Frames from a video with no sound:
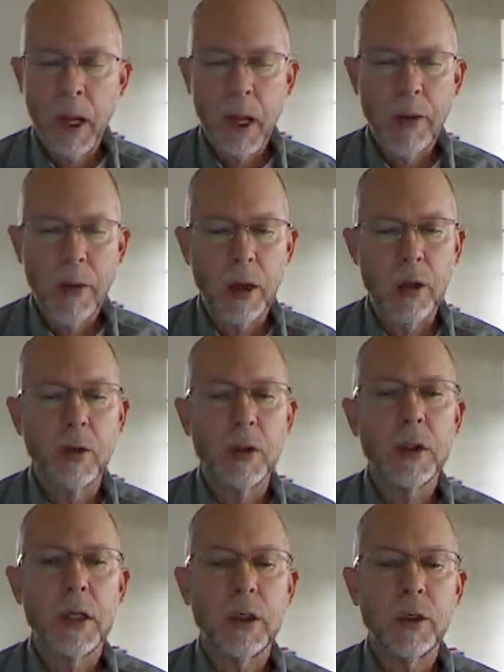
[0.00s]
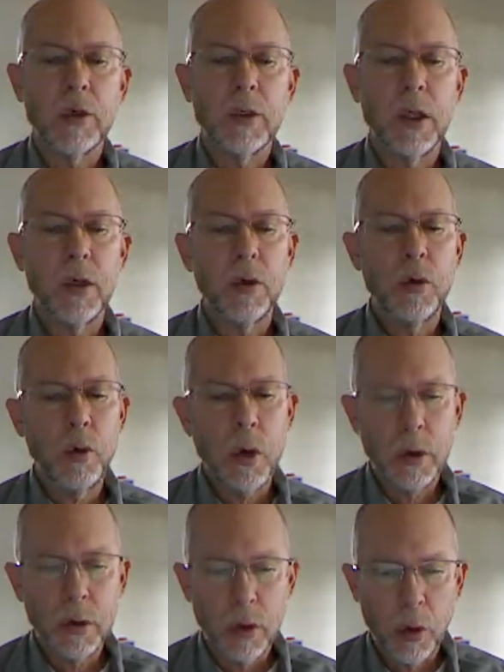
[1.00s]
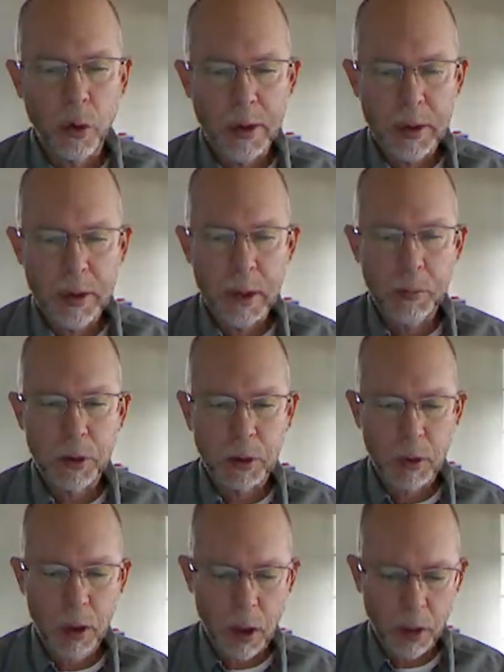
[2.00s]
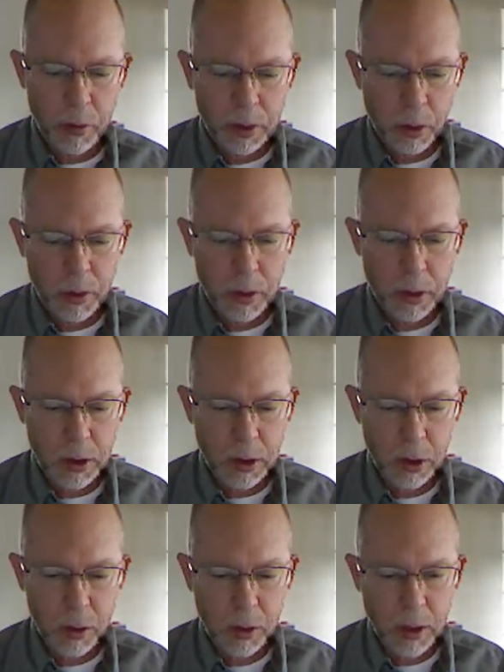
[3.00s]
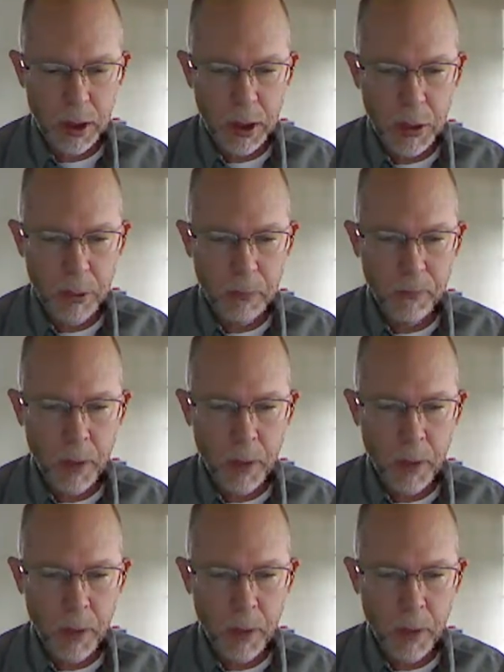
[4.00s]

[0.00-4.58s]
And that closes at Tuesday noon, no exception. Always closes at Tuesday noon.